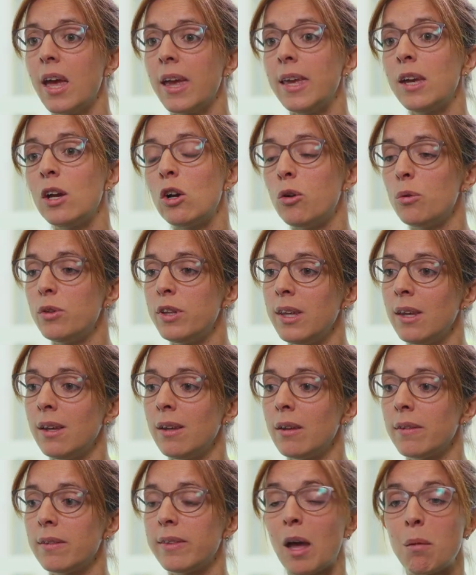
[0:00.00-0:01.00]

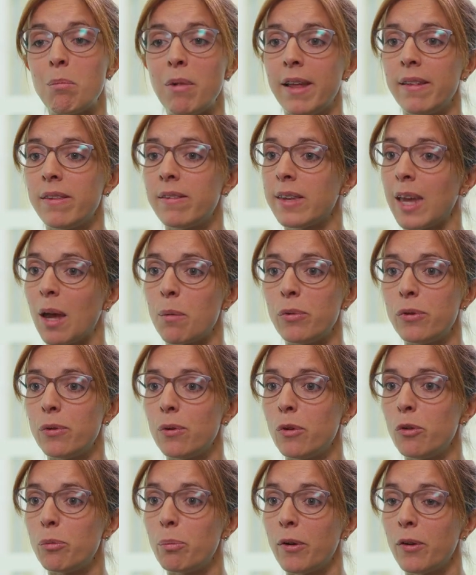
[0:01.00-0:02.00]
including tablets,
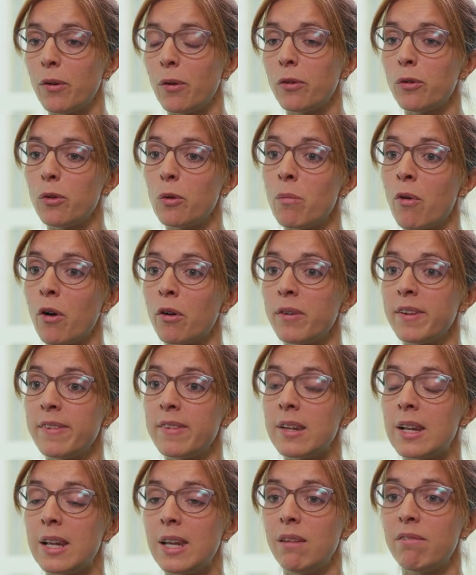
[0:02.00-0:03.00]
capsules, but also more
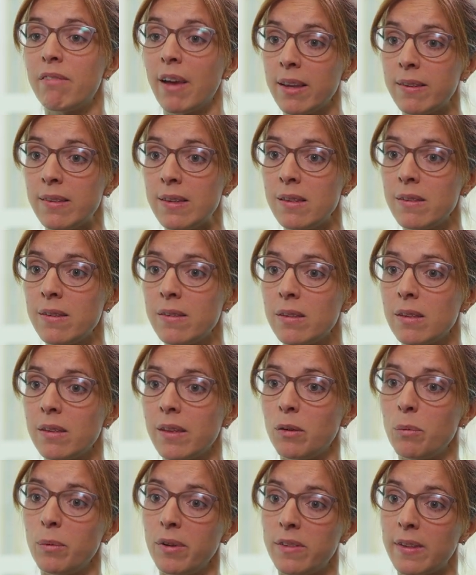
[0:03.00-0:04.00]
recently vaccines
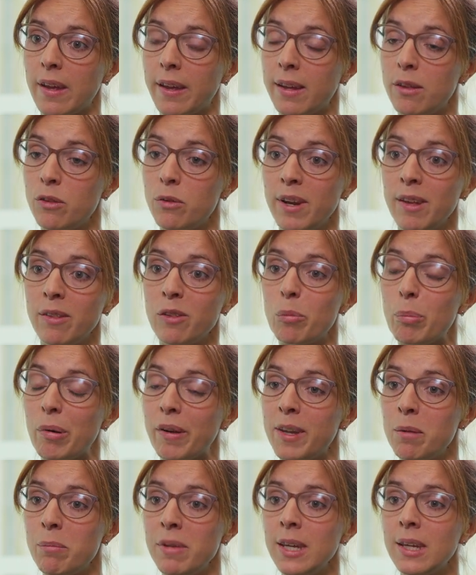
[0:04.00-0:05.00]
that we started during the
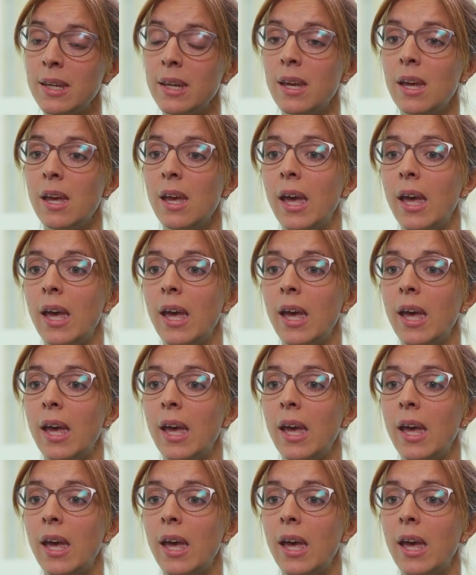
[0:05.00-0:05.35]
pandemic.